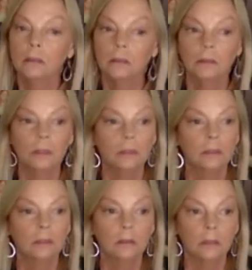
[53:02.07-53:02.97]
Let's
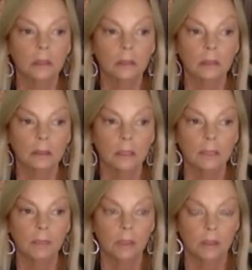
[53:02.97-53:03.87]
just look at the
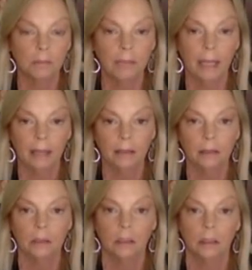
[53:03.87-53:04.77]
stimulus
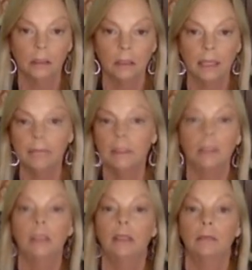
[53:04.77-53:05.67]
package. Are the Dems
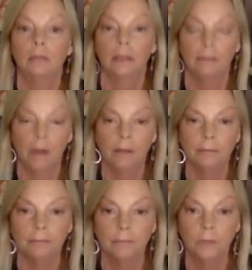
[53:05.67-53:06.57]
going to get what they want?
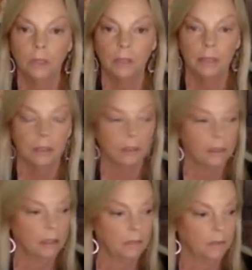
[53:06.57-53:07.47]
Will they be
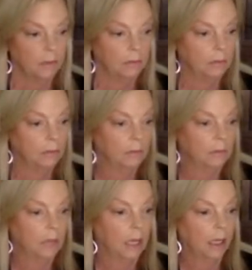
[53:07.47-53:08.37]
successful?
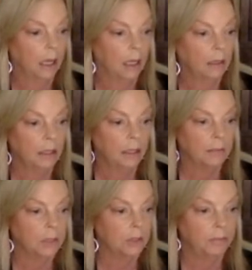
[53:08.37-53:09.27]
Unless,
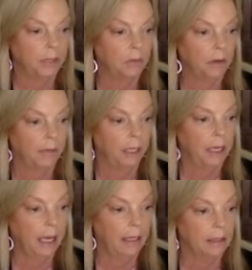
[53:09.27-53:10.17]
Mr. B, you want me
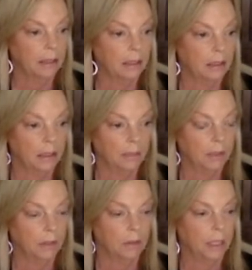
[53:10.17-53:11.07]
to ask that some
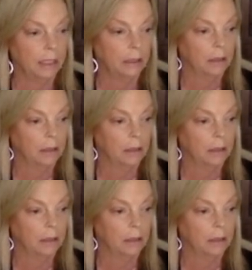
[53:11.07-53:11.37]
other way.